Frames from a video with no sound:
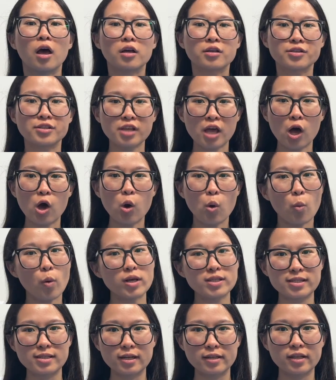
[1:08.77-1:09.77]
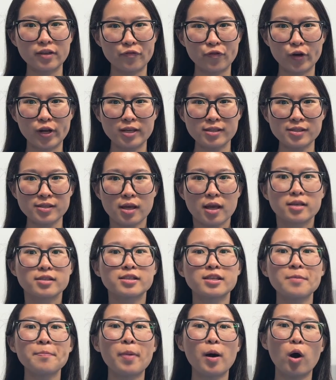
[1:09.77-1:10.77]
So what's the difference?
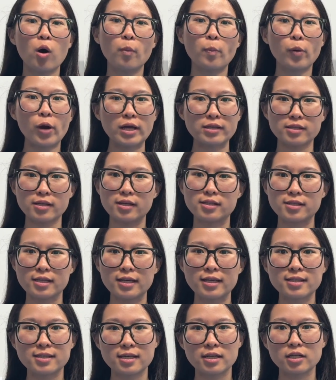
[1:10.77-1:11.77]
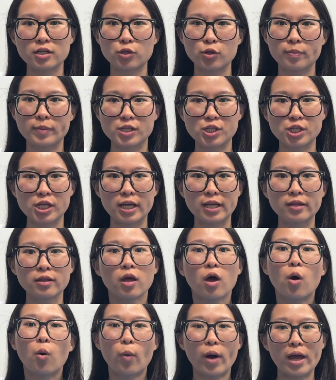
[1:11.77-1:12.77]
Simple, brass is easier to machine,
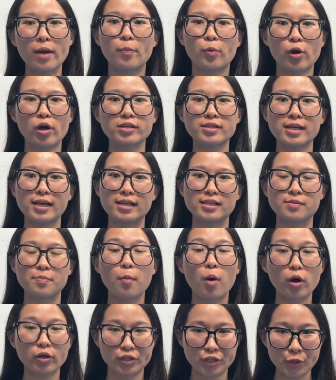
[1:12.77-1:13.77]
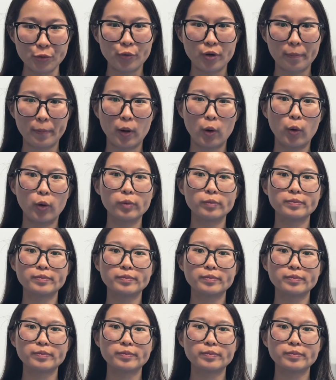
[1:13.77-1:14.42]
while bronze is more durable.